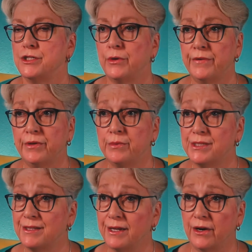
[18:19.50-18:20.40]
So if he
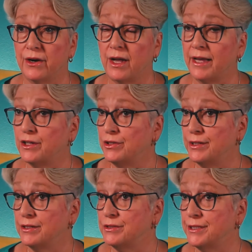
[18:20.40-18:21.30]
was there, I couldn't
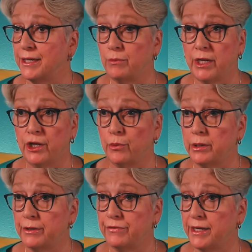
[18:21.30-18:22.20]
understand why no one
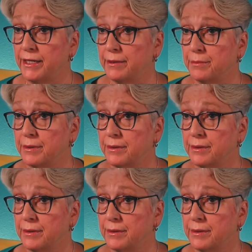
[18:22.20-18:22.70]
could find him. They